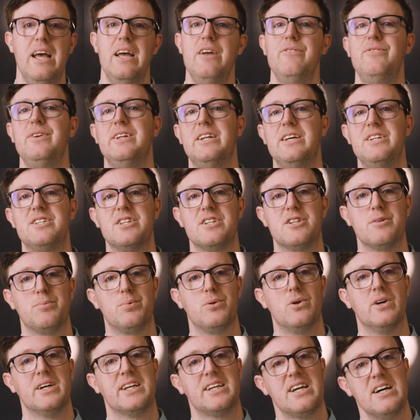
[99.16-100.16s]
If you need to
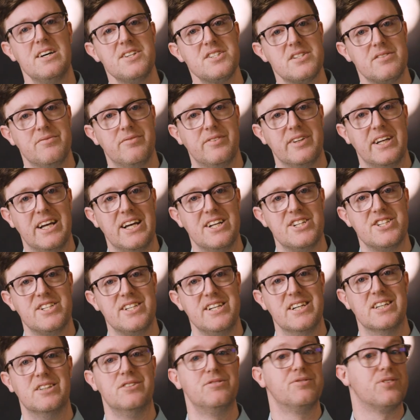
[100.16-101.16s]
deploy custom
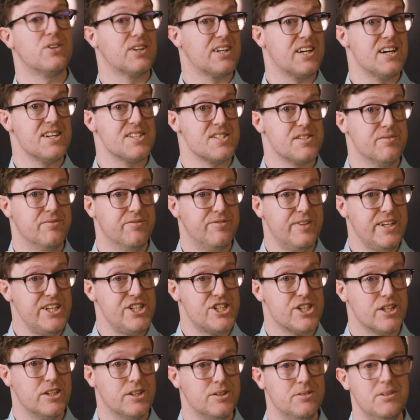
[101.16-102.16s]
VHDL for a custom
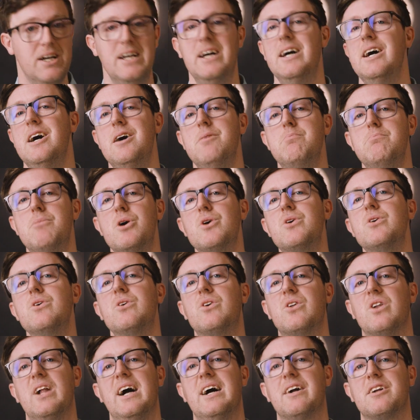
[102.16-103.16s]
feature,
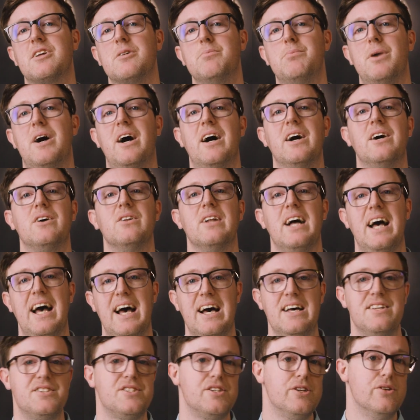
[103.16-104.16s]
Moku Cloud Compile
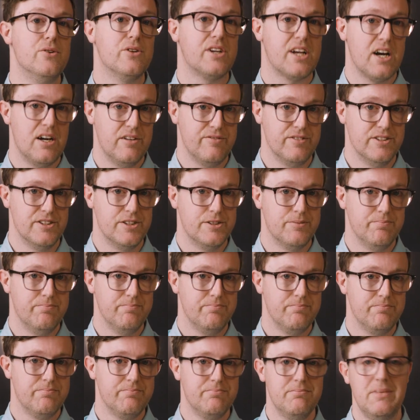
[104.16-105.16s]
has you covered.
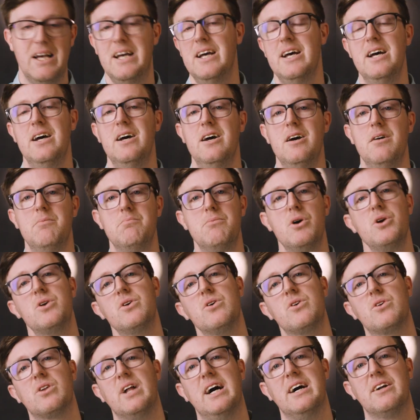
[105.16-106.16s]

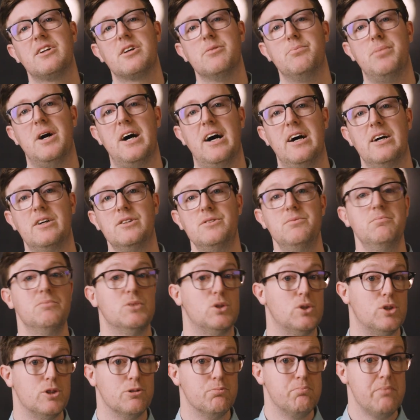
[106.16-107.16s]
Moku Cloud Compile,
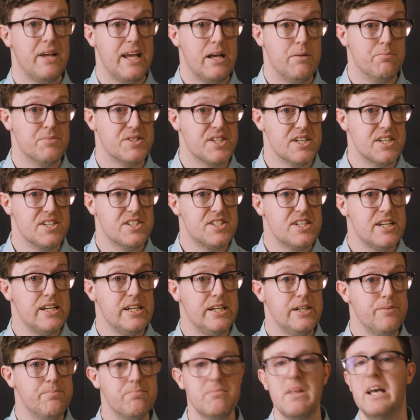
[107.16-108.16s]
or
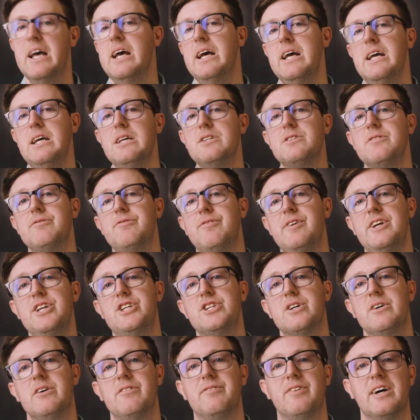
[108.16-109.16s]
MCC, is a
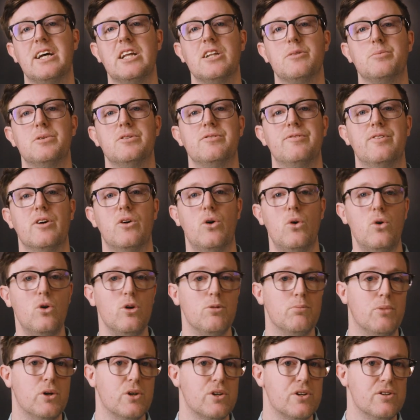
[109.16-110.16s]
feature available for
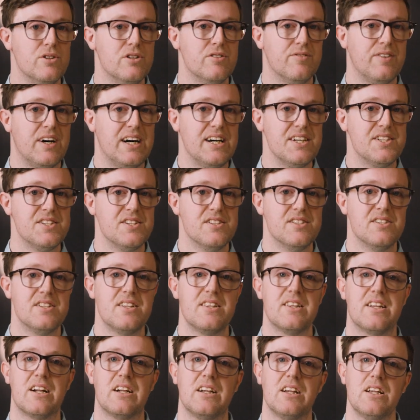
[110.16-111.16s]
all Moku devices
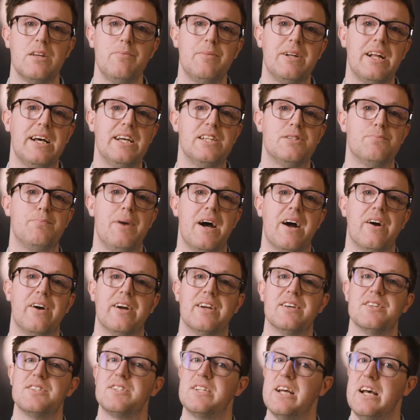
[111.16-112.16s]
that eliminates
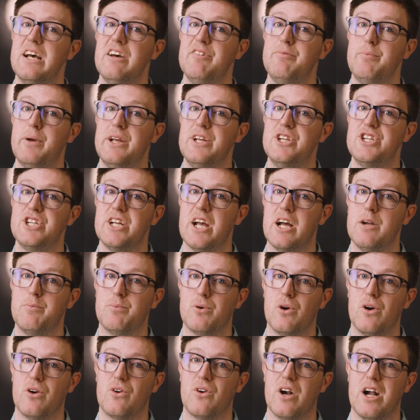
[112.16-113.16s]
barriers to FPGA
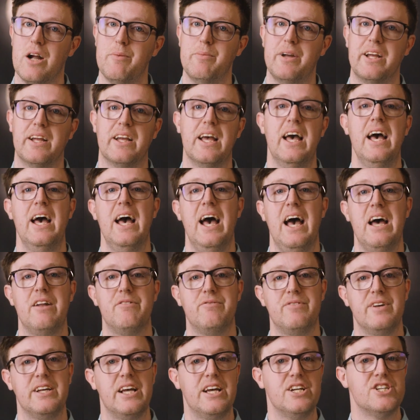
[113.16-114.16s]
programming
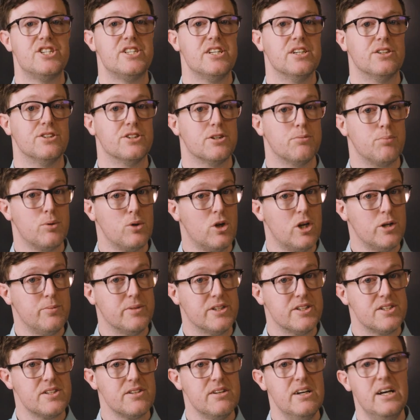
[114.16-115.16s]
and VHDL
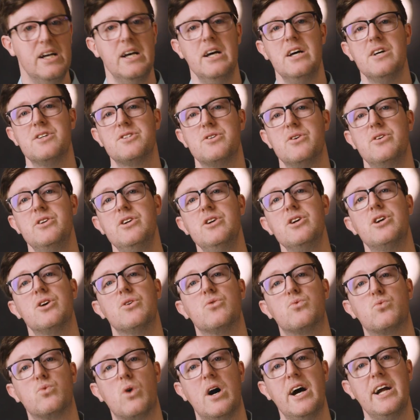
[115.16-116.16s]
deployment, so you
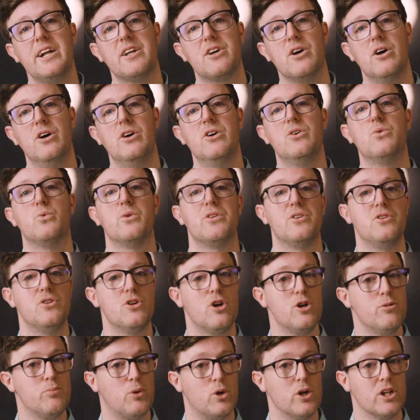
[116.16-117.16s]
can write code with
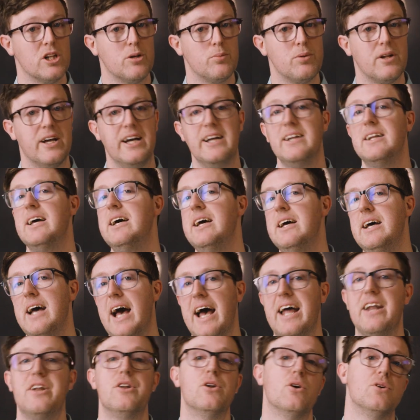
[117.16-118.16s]
no boilerplate
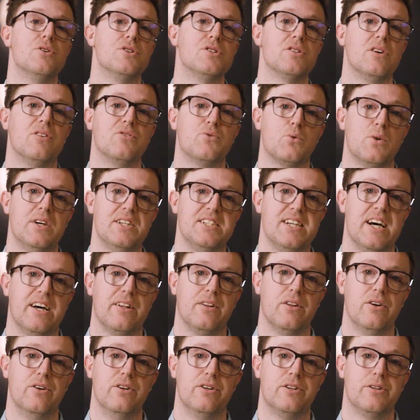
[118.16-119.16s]
and no software
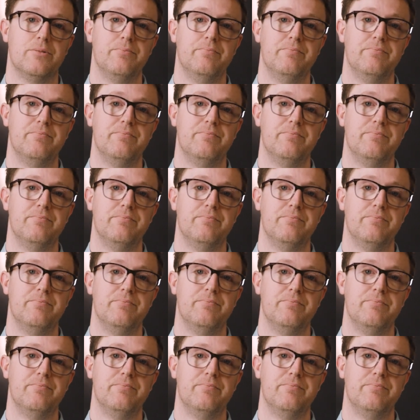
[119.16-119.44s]
download.